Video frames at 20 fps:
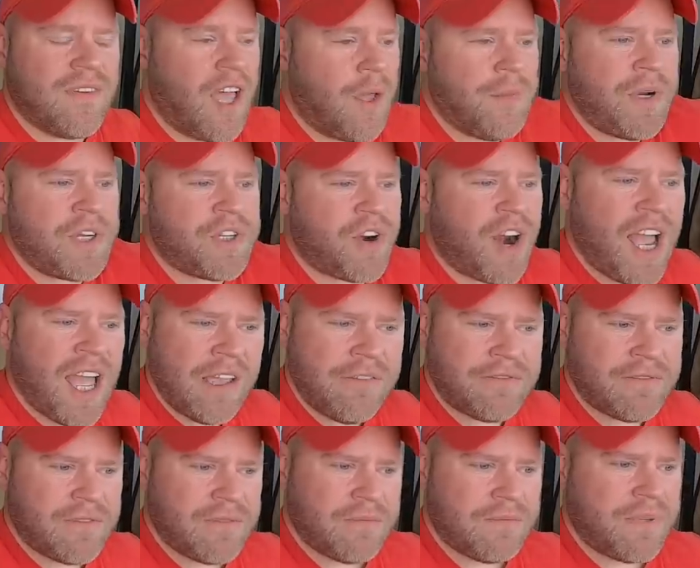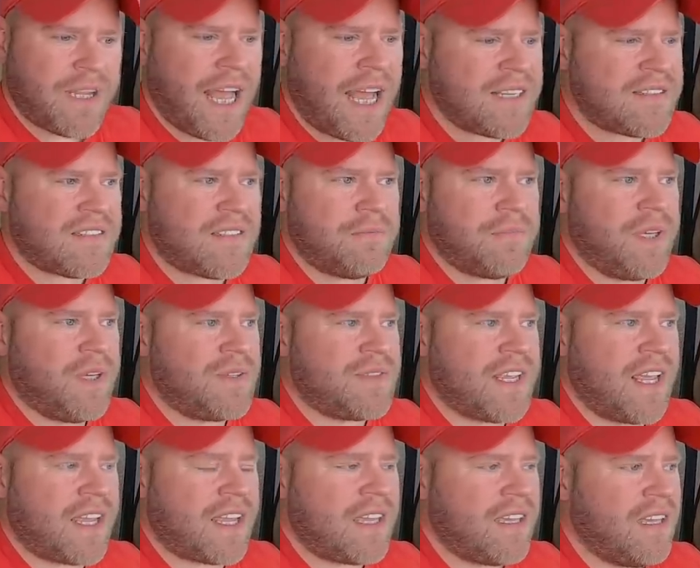I'm gonna drive, blast some
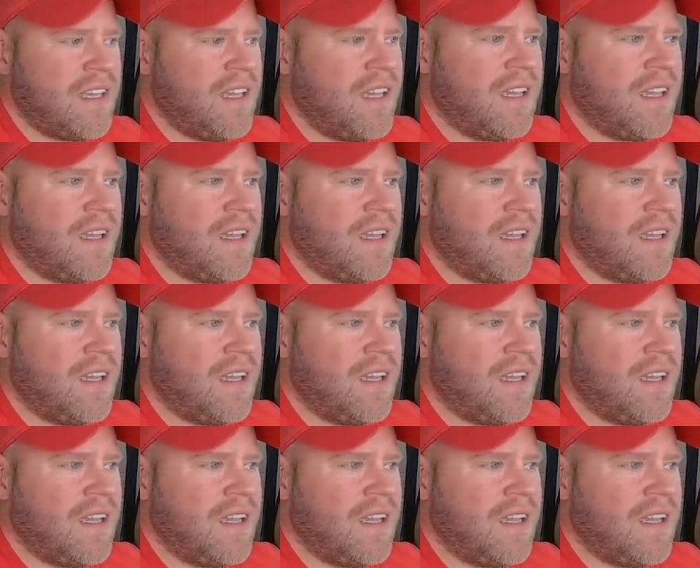music.